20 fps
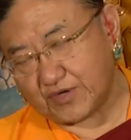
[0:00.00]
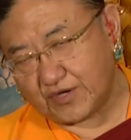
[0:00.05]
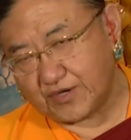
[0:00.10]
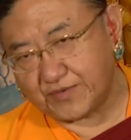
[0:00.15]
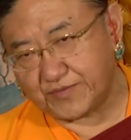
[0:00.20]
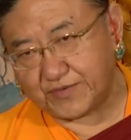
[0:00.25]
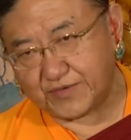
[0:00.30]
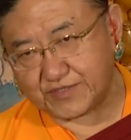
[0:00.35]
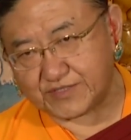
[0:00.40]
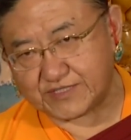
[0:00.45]

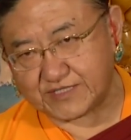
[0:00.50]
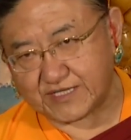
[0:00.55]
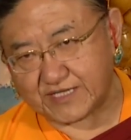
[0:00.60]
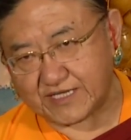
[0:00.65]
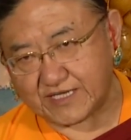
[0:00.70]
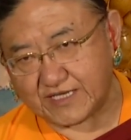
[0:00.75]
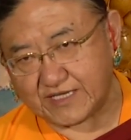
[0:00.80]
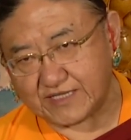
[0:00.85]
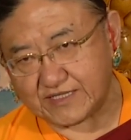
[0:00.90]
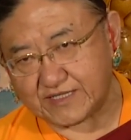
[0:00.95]

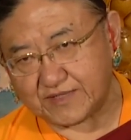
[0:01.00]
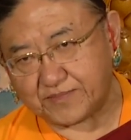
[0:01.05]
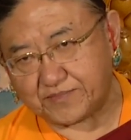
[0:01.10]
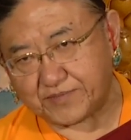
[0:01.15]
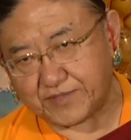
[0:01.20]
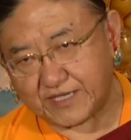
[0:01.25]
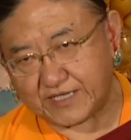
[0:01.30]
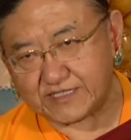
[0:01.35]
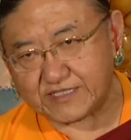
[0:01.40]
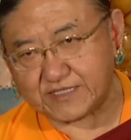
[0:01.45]
obviously, the
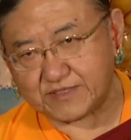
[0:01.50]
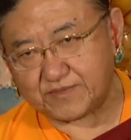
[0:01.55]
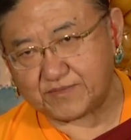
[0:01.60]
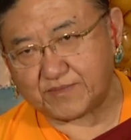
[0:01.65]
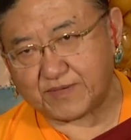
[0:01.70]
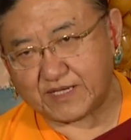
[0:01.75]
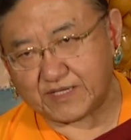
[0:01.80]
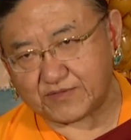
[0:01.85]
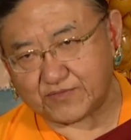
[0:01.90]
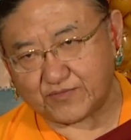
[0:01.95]
present
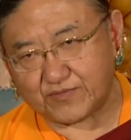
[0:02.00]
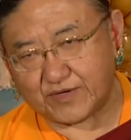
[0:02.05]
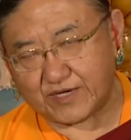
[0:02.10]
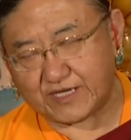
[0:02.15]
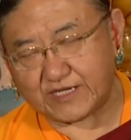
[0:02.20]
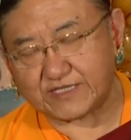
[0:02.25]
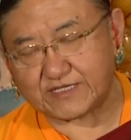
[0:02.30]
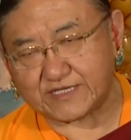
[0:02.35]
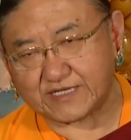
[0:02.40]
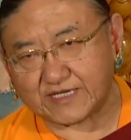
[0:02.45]
mind,
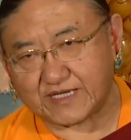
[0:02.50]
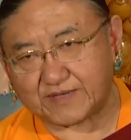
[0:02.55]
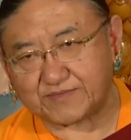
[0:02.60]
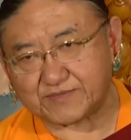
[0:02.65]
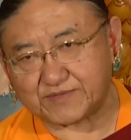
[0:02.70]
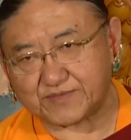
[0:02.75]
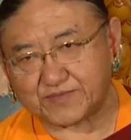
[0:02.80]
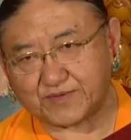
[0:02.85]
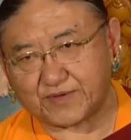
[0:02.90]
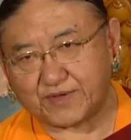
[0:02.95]
where it
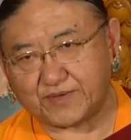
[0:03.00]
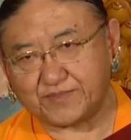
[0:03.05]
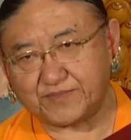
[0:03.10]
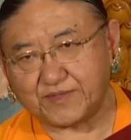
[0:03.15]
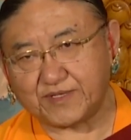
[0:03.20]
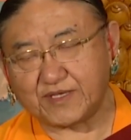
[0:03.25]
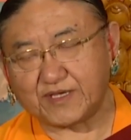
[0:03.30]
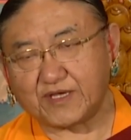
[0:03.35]
comes from,